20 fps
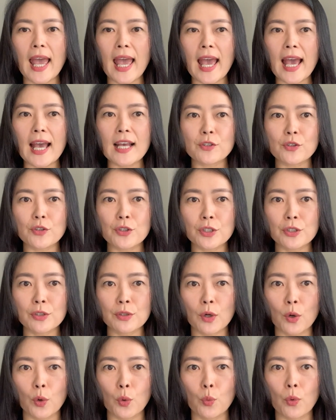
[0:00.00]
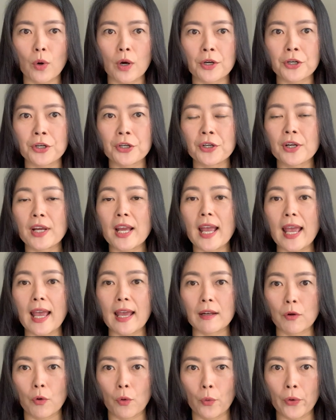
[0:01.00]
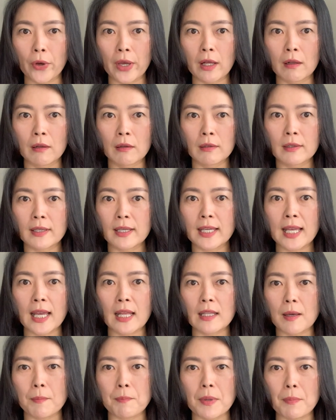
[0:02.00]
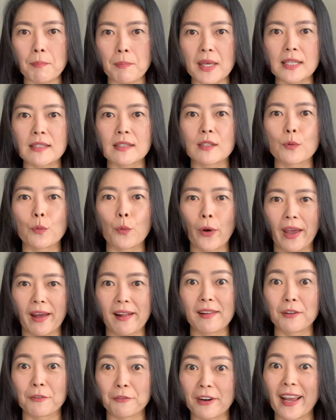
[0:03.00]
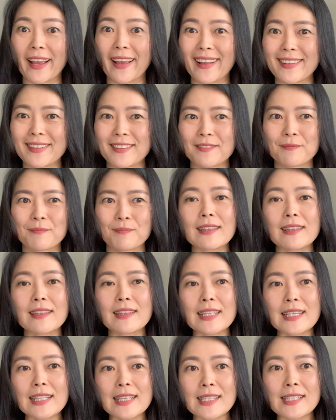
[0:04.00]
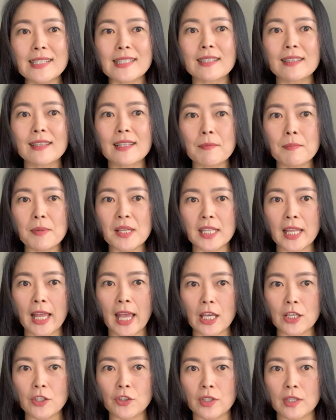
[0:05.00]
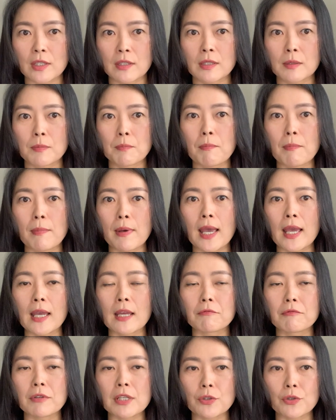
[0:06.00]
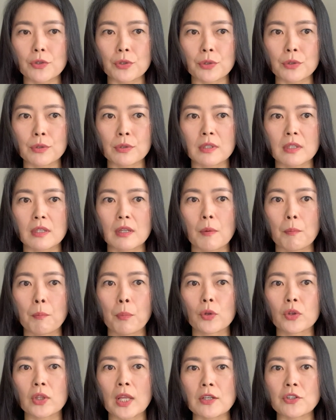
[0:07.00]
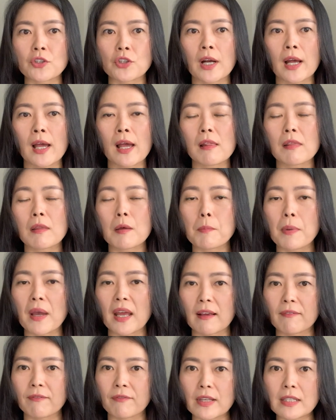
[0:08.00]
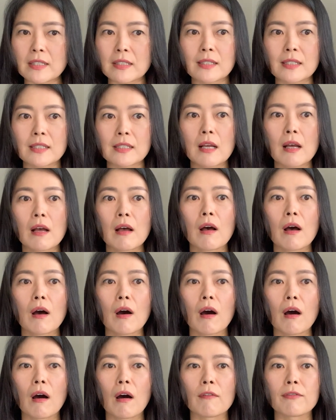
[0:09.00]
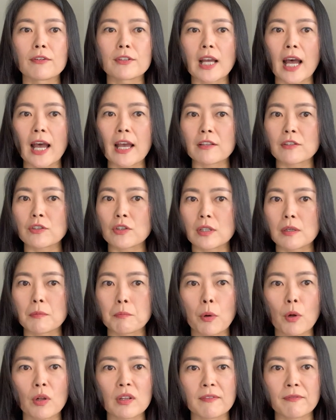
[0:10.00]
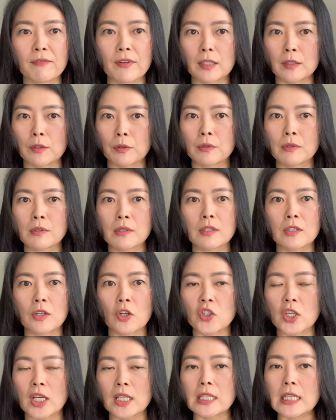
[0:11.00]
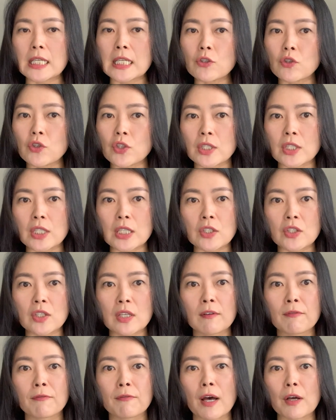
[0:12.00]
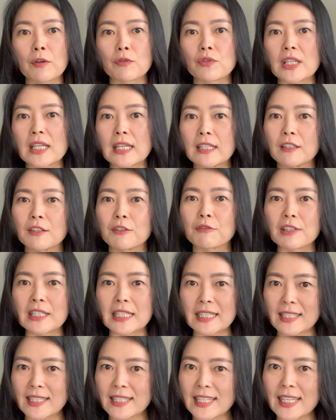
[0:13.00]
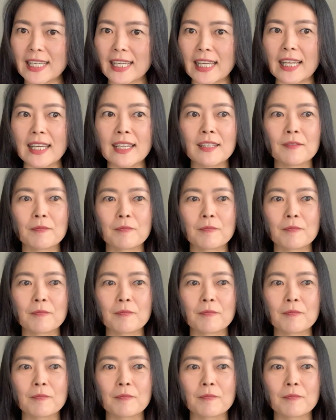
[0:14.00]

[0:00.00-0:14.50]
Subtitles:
As you know, water and oil cannot be mixed well, right? These limitations may reduce the potential health benefits of dietary polyphenols such as EGCG found in green tea.